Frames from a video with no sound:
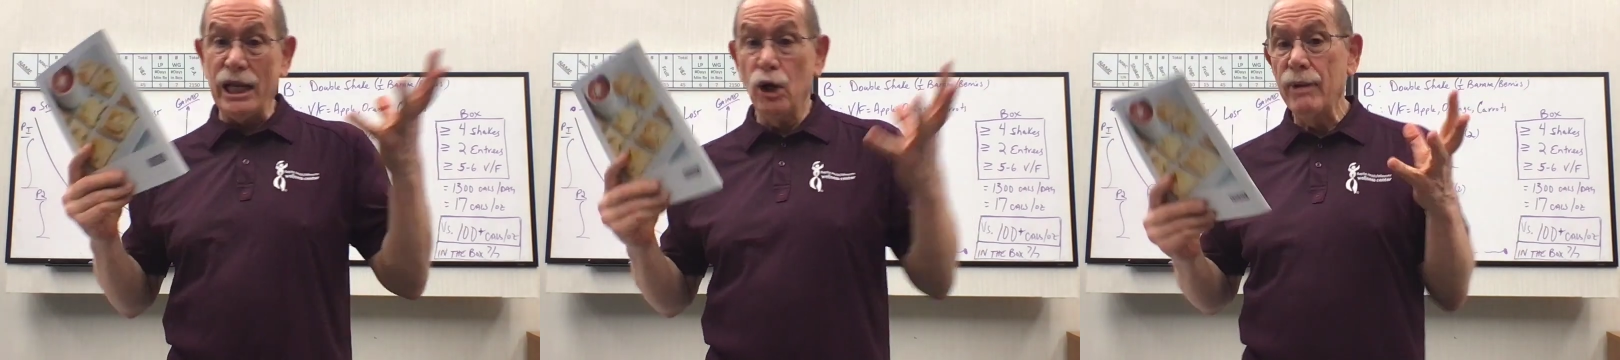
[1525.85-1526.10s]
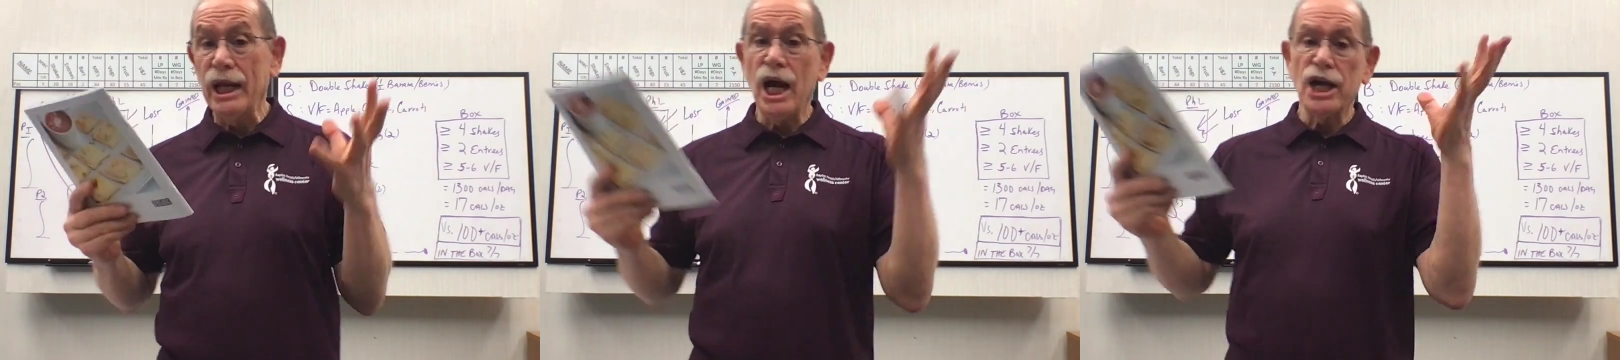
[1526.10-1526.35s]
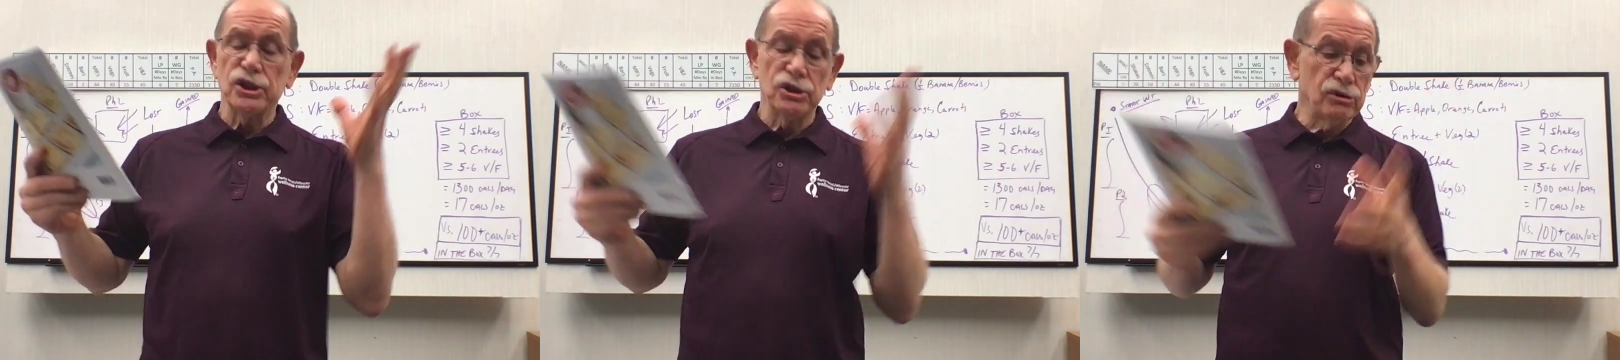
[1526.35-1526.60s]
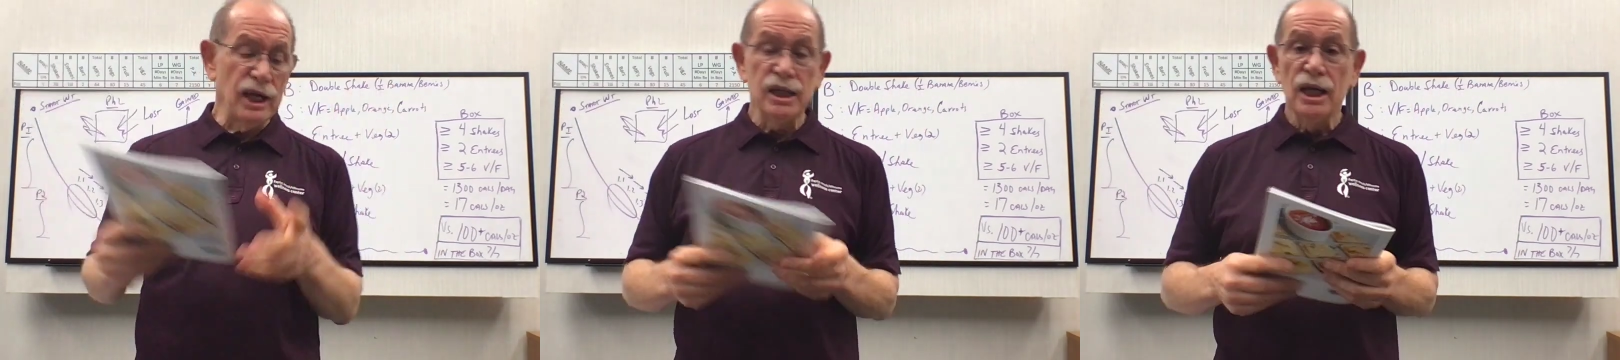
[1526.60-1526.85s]
Oh my gosh, let's
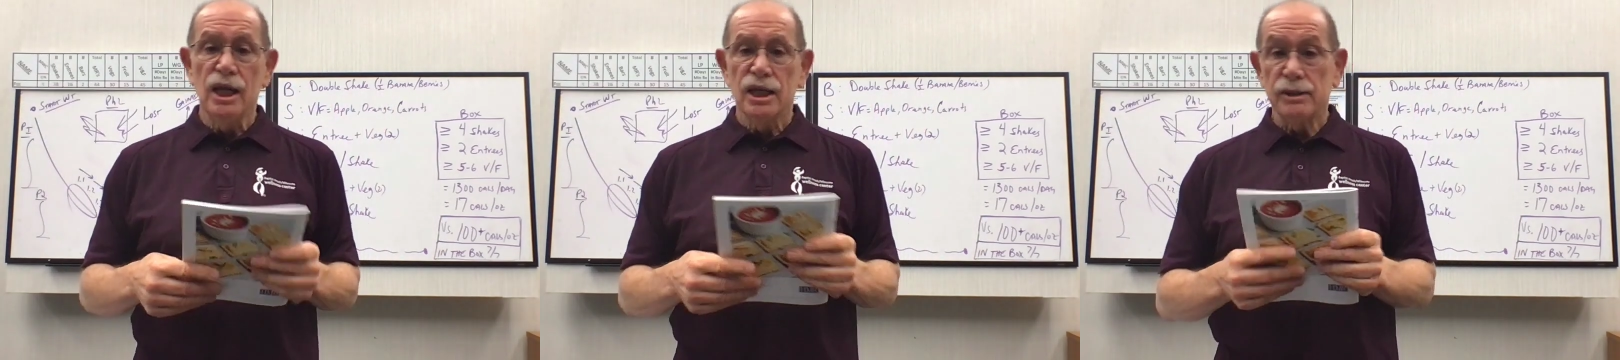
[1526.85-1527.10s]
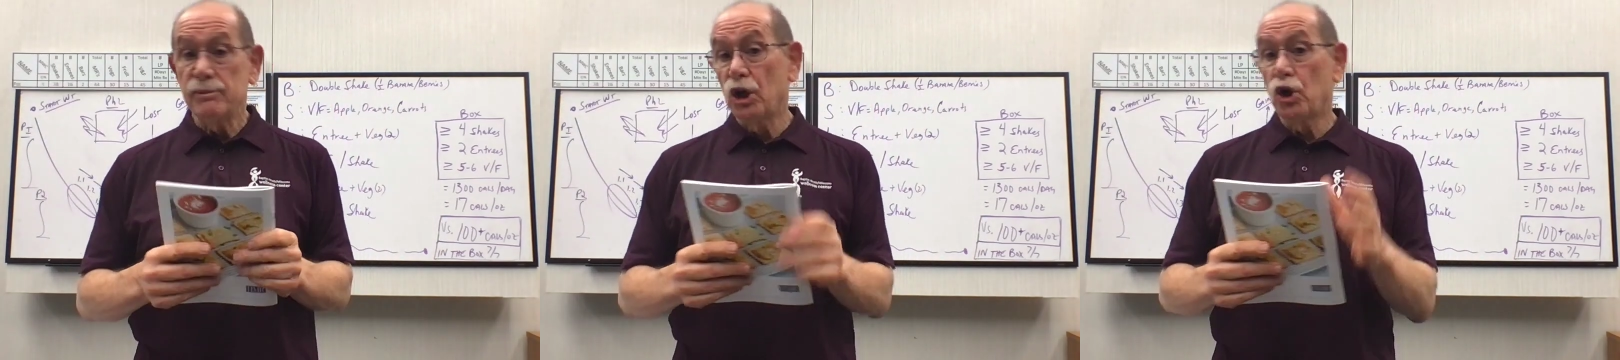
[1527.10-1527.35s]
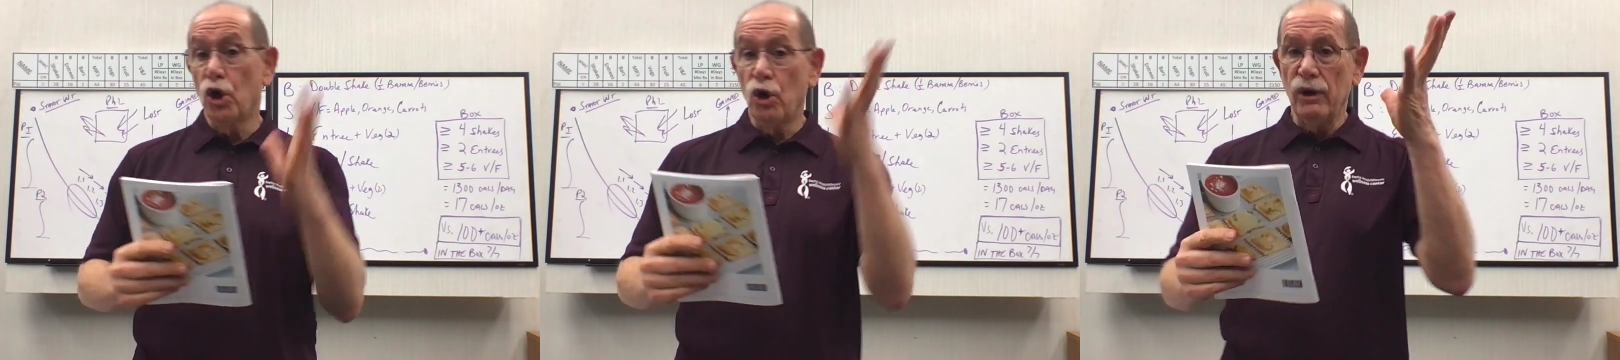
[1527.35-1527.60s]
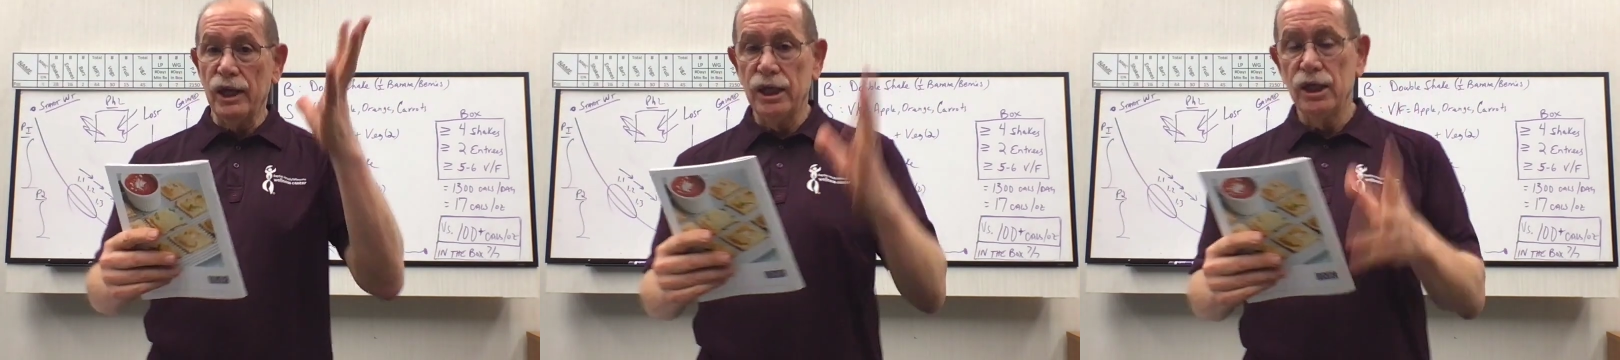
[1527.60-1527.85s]
try something
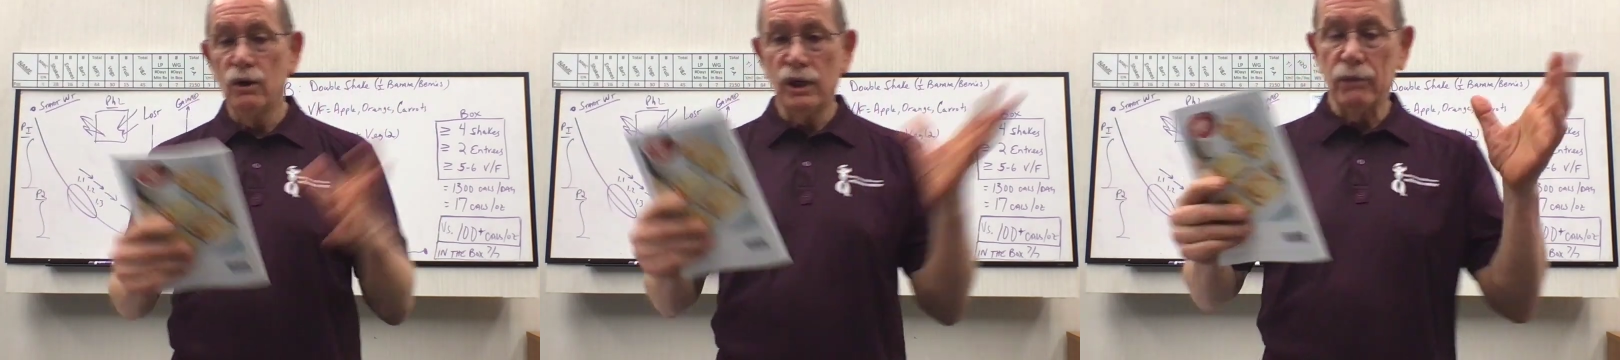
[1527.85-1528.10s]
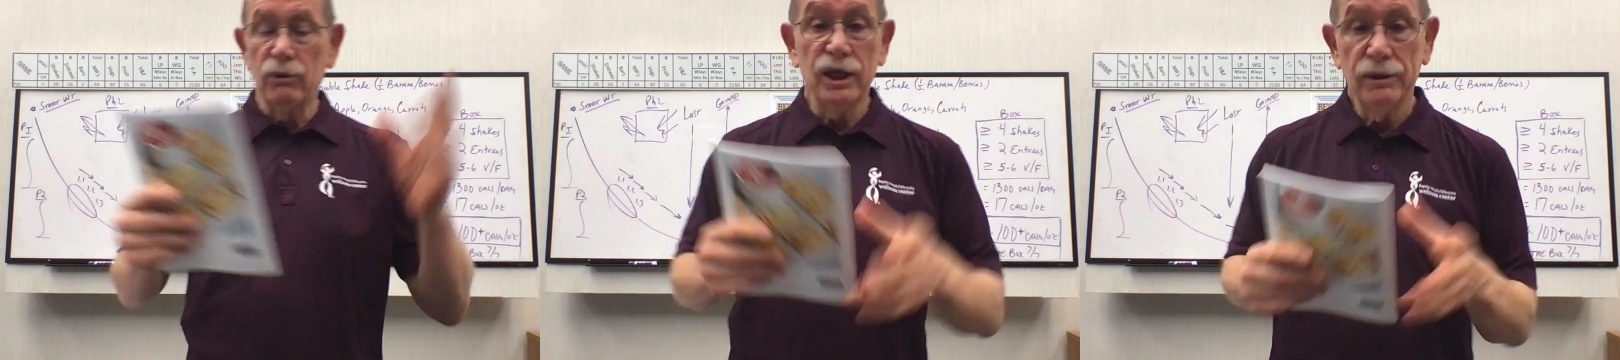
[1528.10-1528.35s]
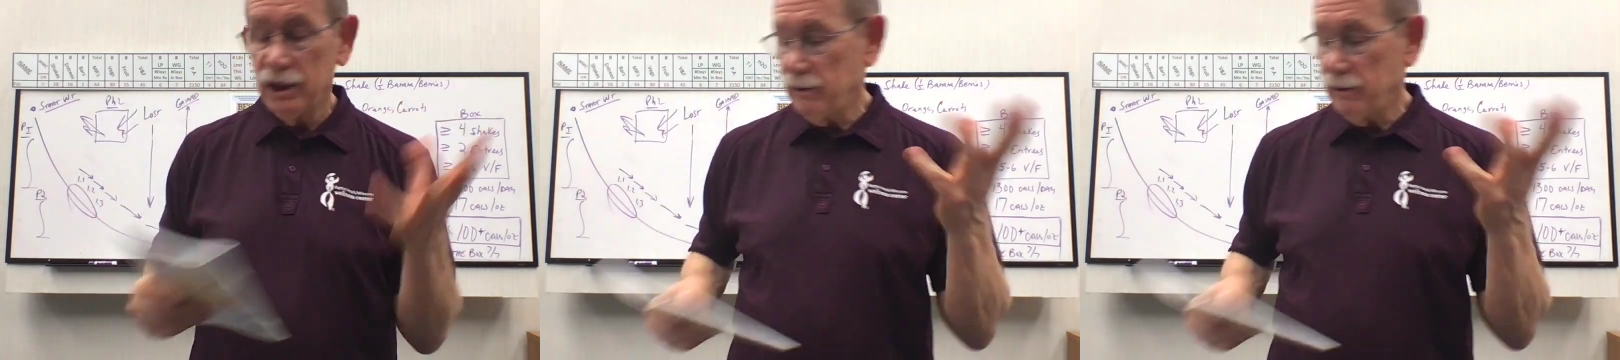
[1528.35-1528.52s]
curry. Okay, well good.